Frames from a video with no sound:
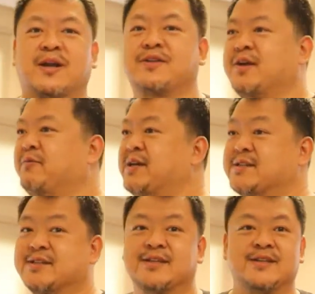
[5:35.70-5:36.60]
out that
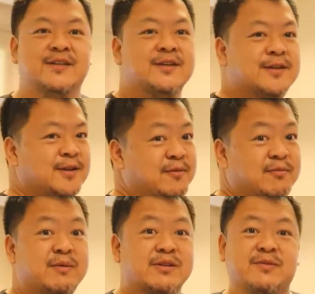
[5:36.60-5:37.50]
waist.
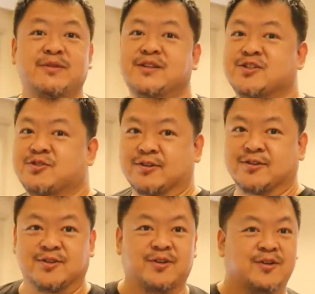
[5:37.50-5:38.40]
Maybe some of the instructors
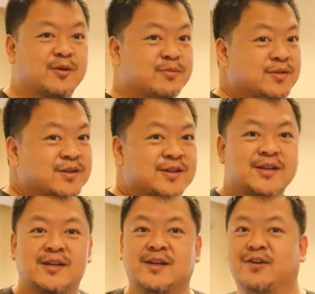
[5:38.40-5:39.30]
are up,
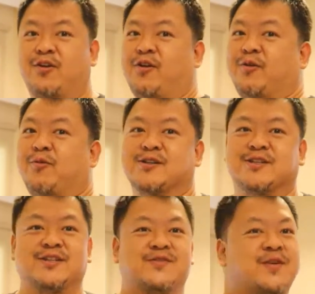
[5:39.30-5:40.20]
are already
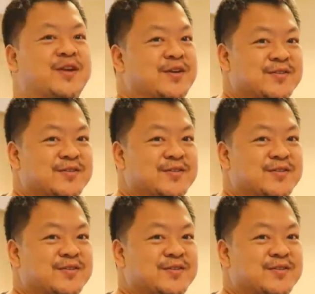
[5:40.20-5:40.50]
watching this video.